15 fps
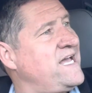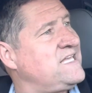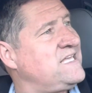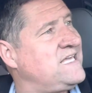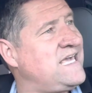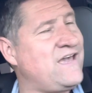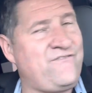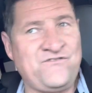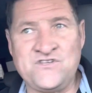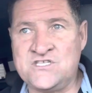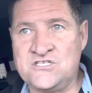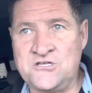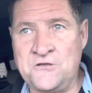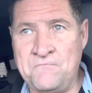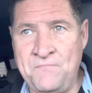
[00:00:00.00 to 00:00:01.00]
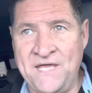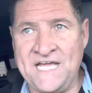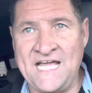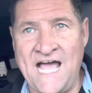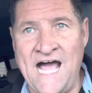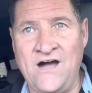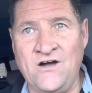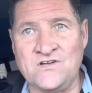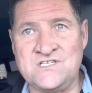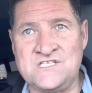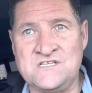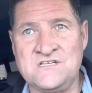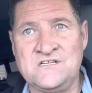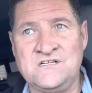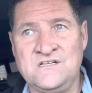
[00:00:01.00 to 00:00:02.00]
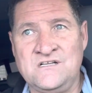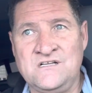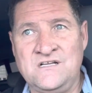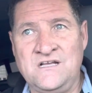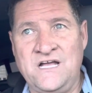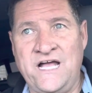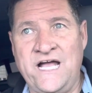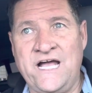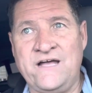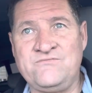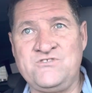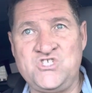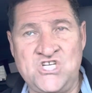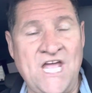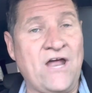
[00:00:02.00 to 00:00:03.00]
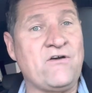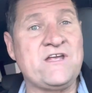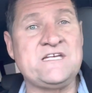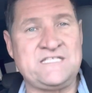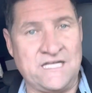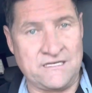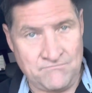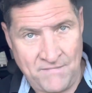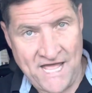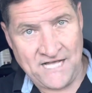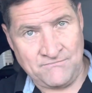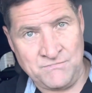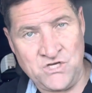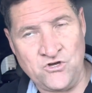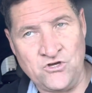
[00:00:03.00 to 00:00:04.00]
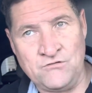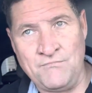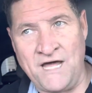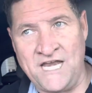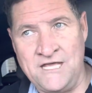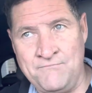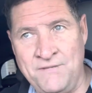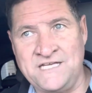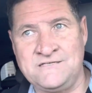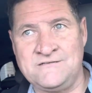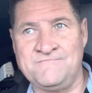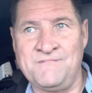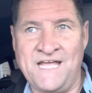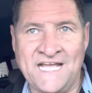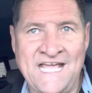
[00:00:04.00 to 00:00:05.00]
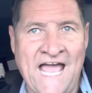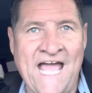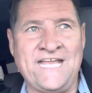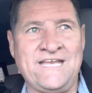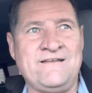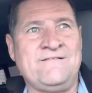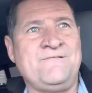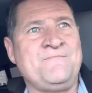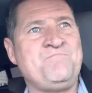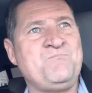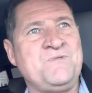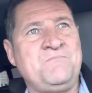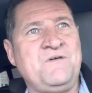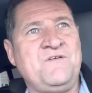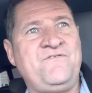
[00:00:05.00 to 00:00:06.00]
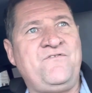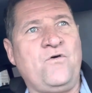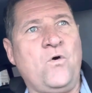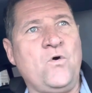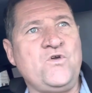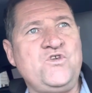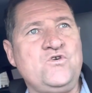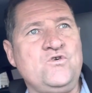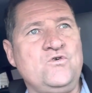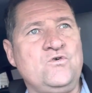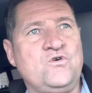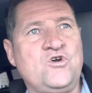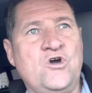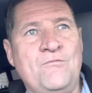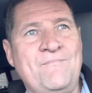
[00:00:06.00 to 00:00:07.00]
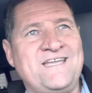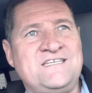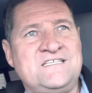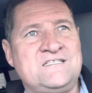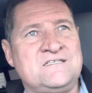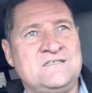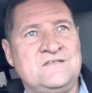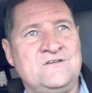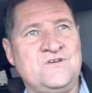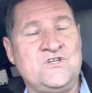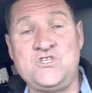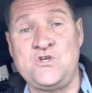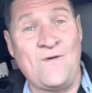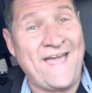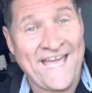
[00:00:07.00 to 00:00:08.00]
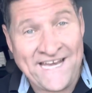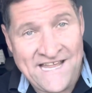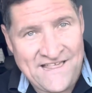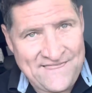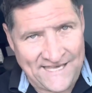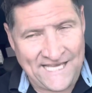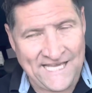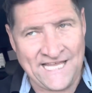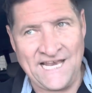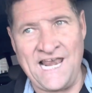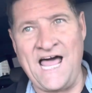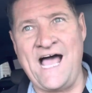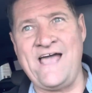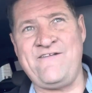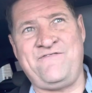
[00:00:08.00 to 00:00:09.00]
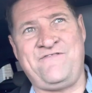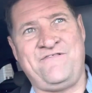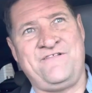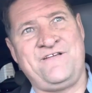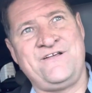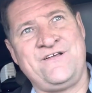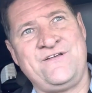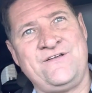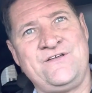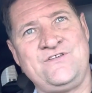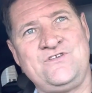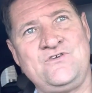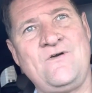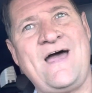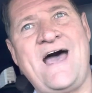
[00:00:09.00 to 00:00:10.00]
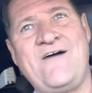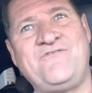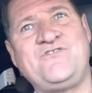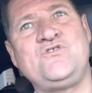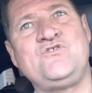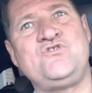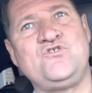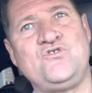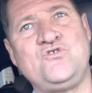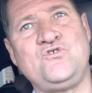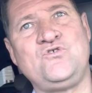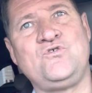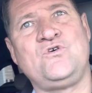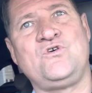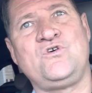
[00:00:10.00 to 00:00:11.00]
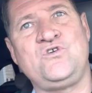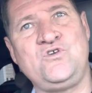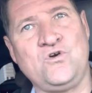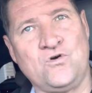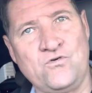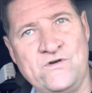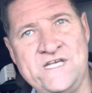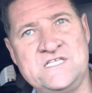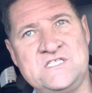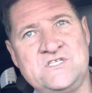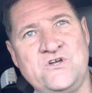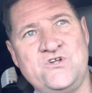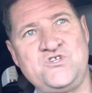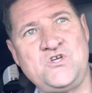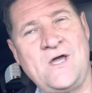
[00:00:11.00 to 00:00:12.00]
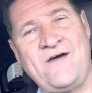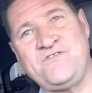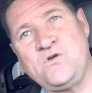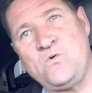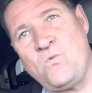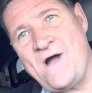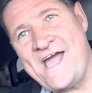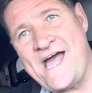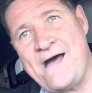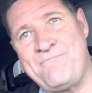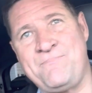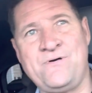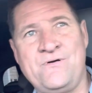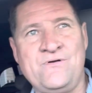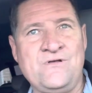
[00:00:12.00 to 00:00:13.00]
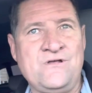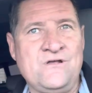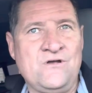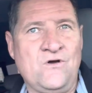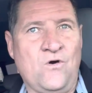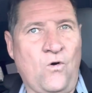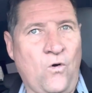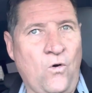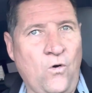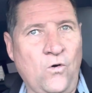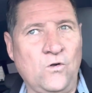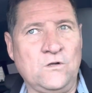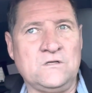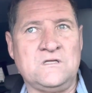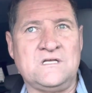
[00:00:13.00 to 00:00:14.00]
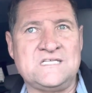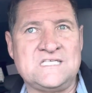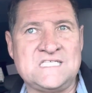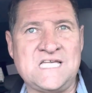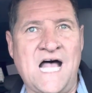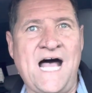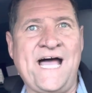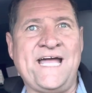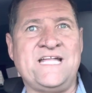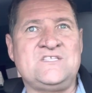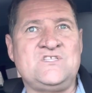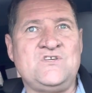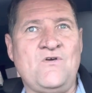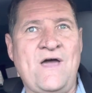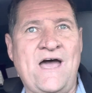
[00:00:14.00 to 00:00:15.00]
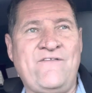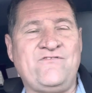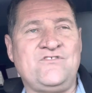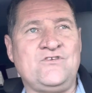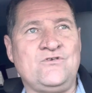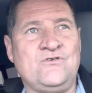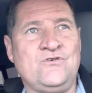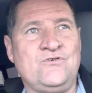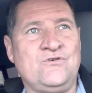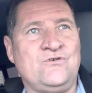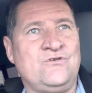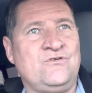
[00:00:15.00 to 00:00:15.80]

gift to pick out cherries that make me good money. But again, before you commit to anything in life, you have to do your research. You have to weigh up all sides. You have to